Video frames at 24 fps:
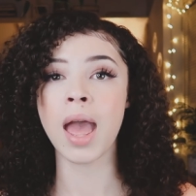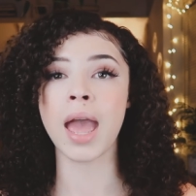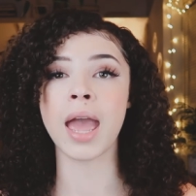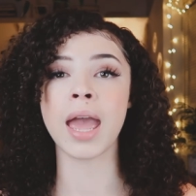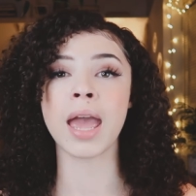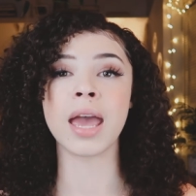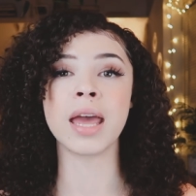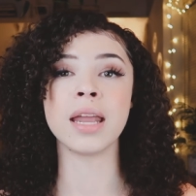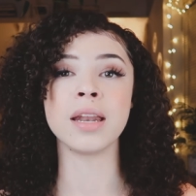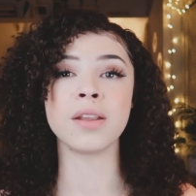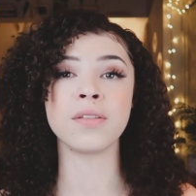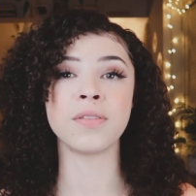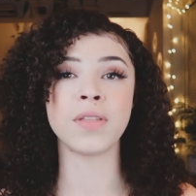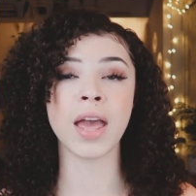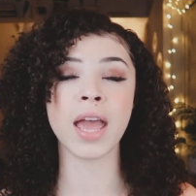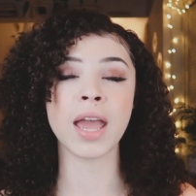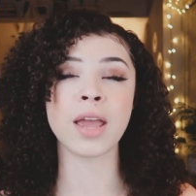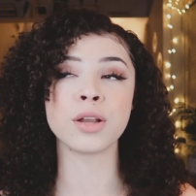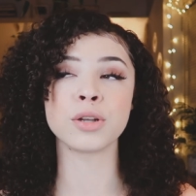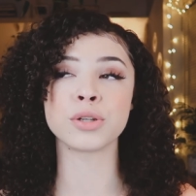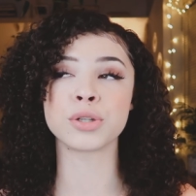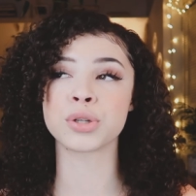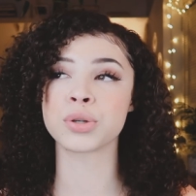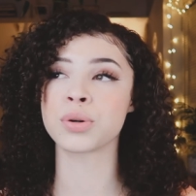and
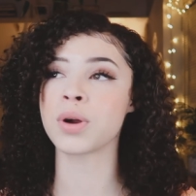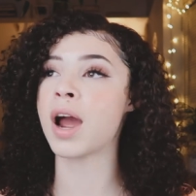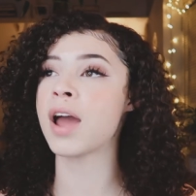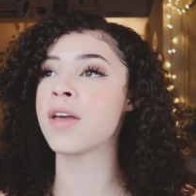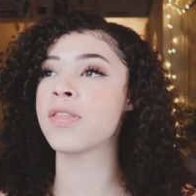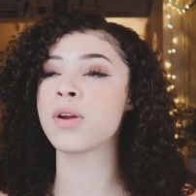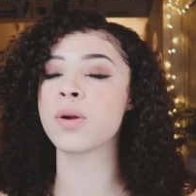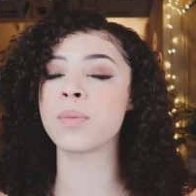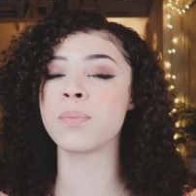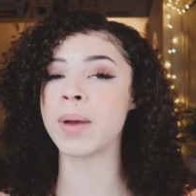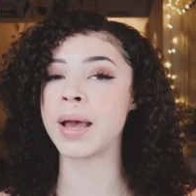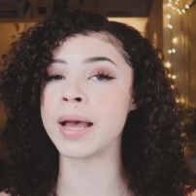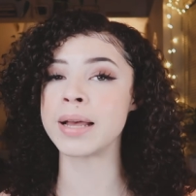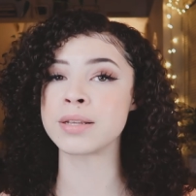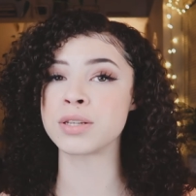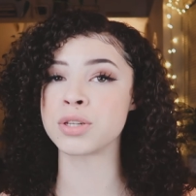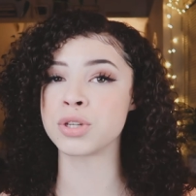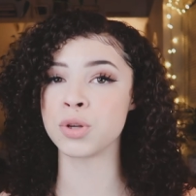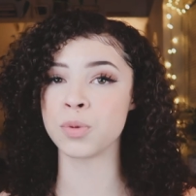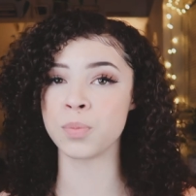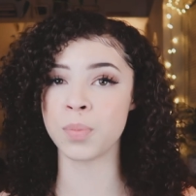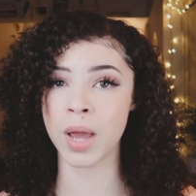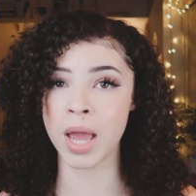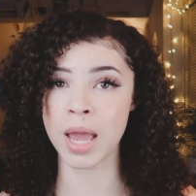they try their
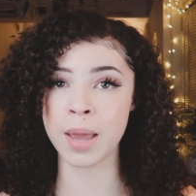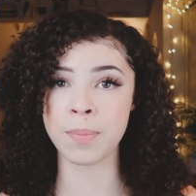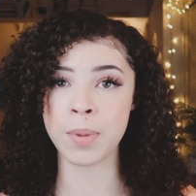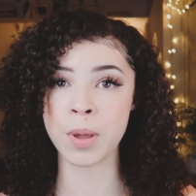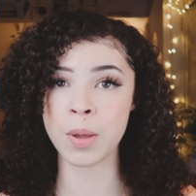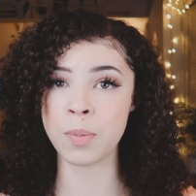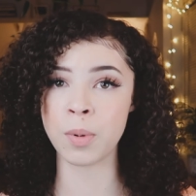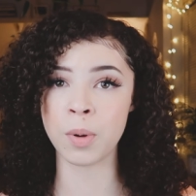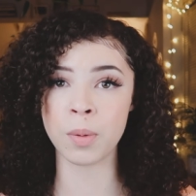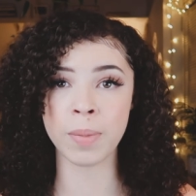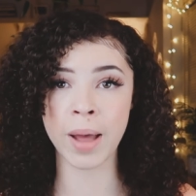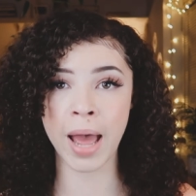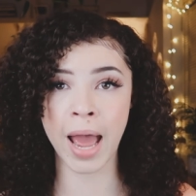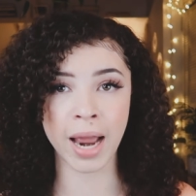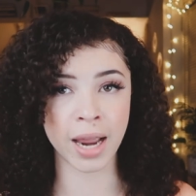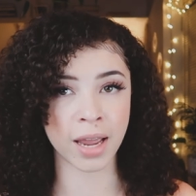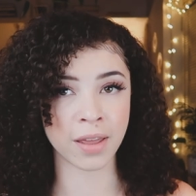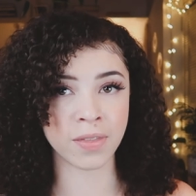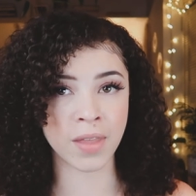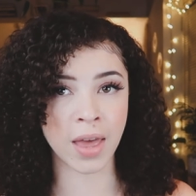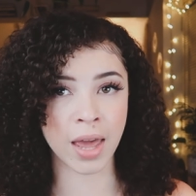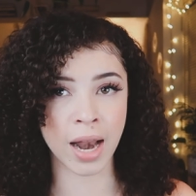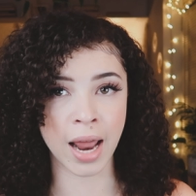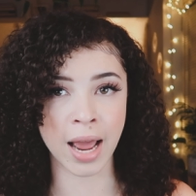best to pay people back
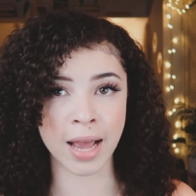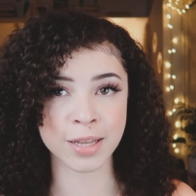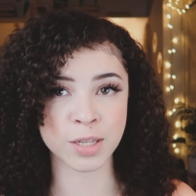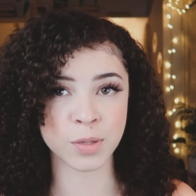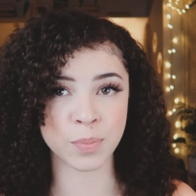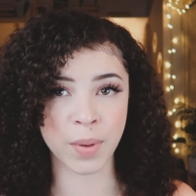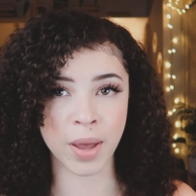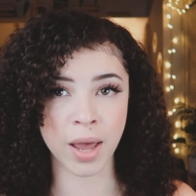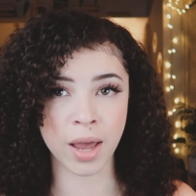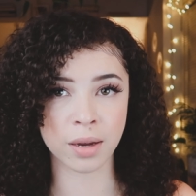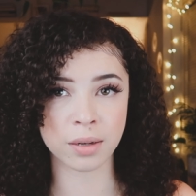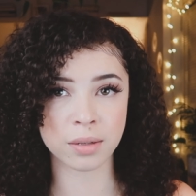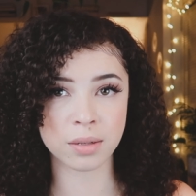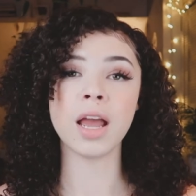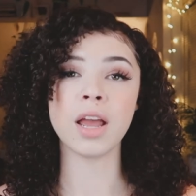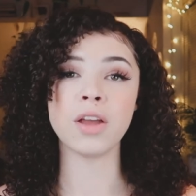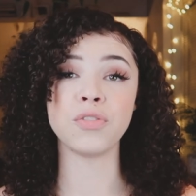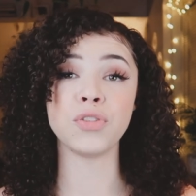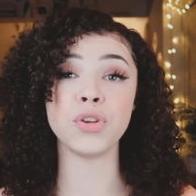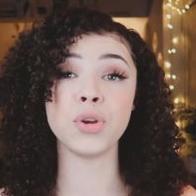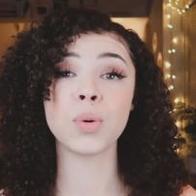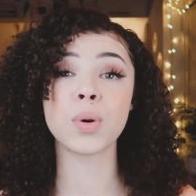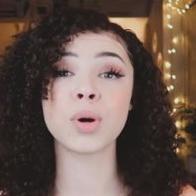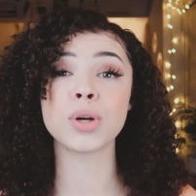in that aspect.
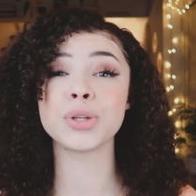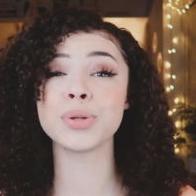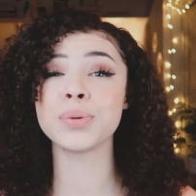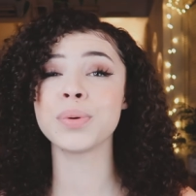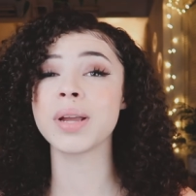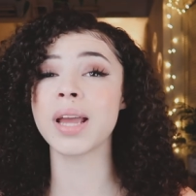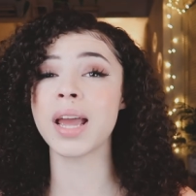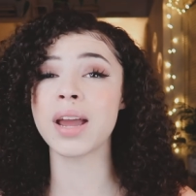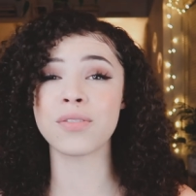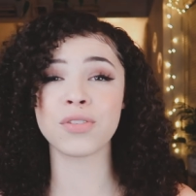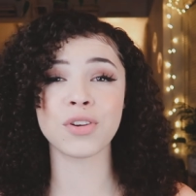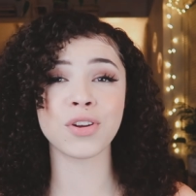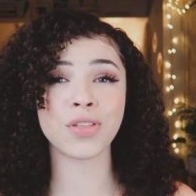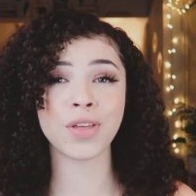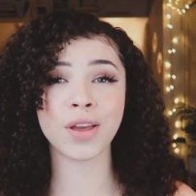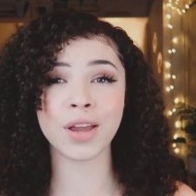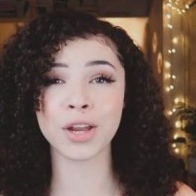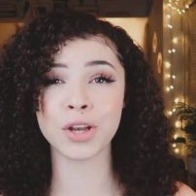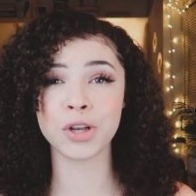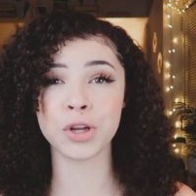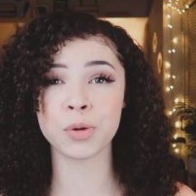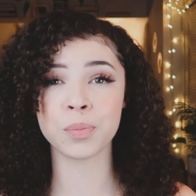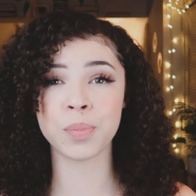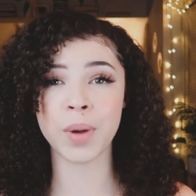If you are doing
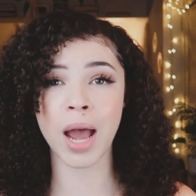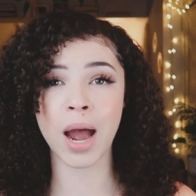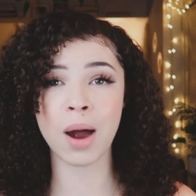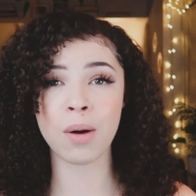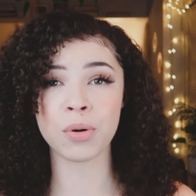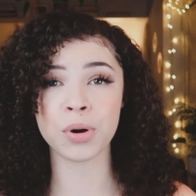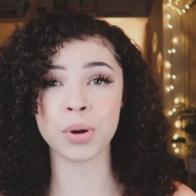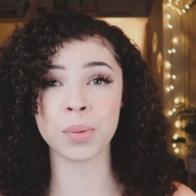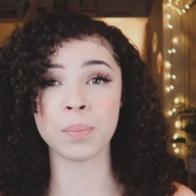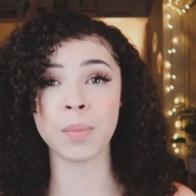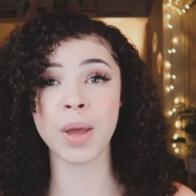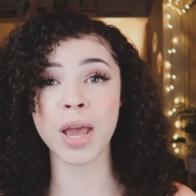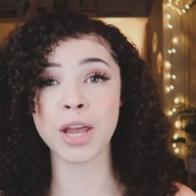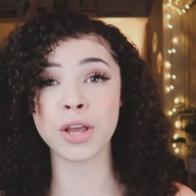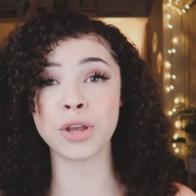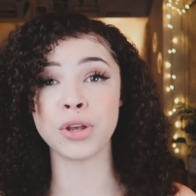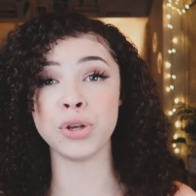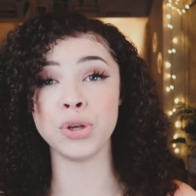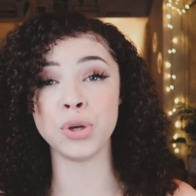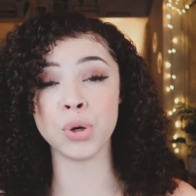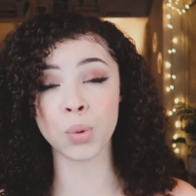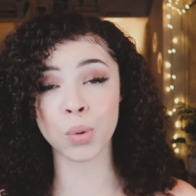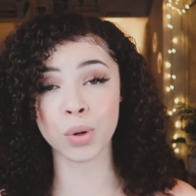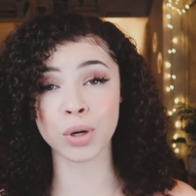everything in your power to make
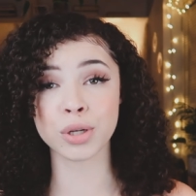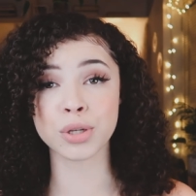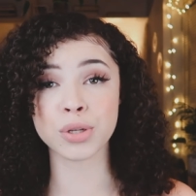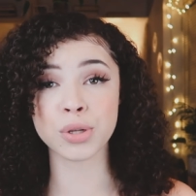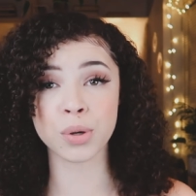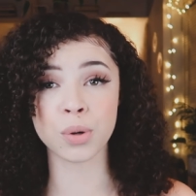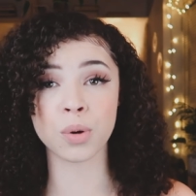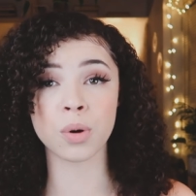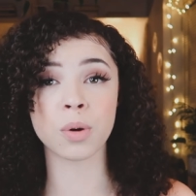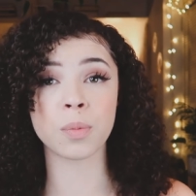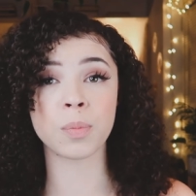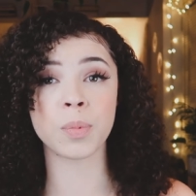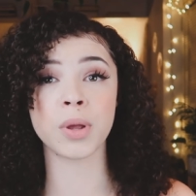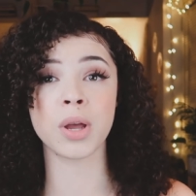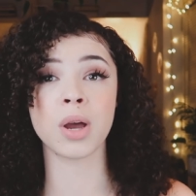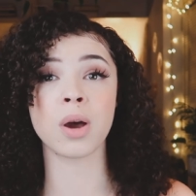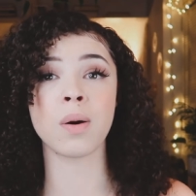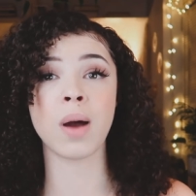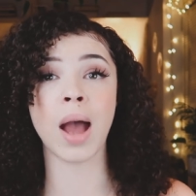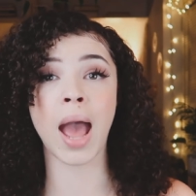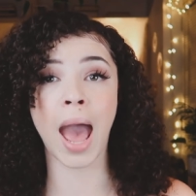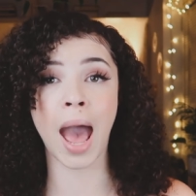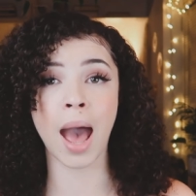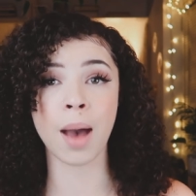your
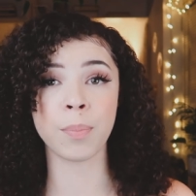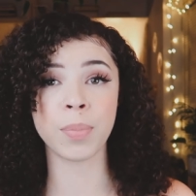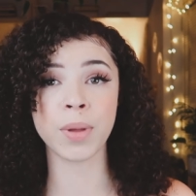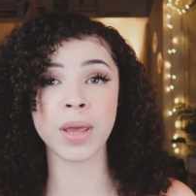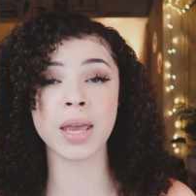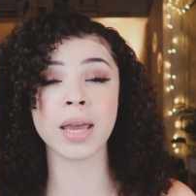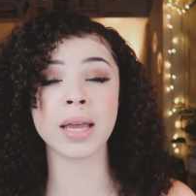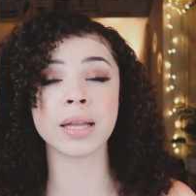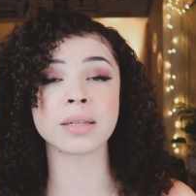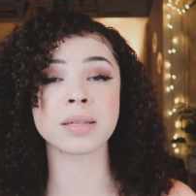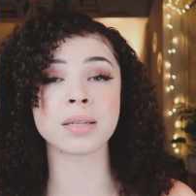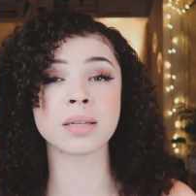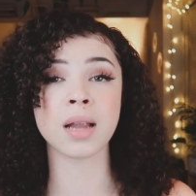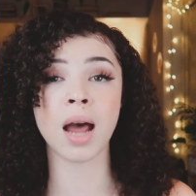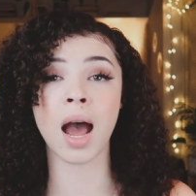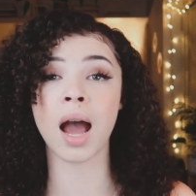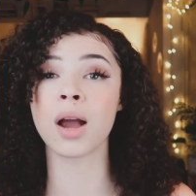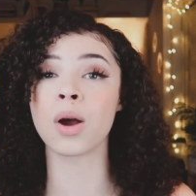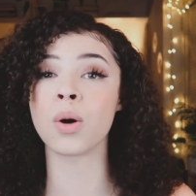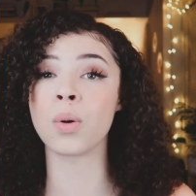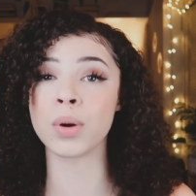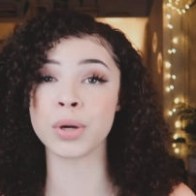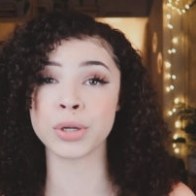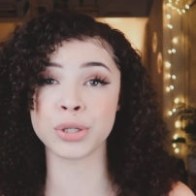Scorpio happy, it's
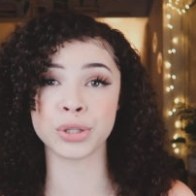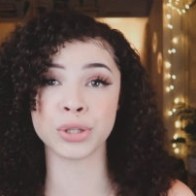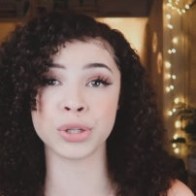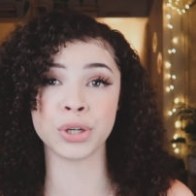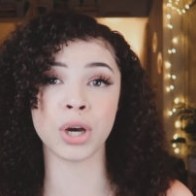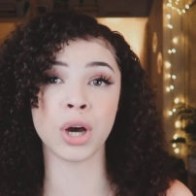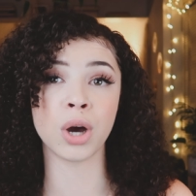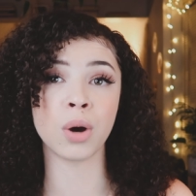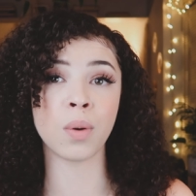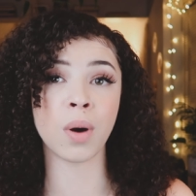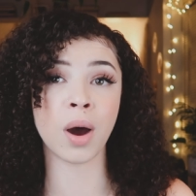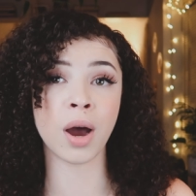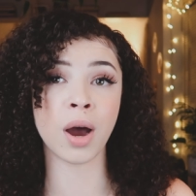not going to go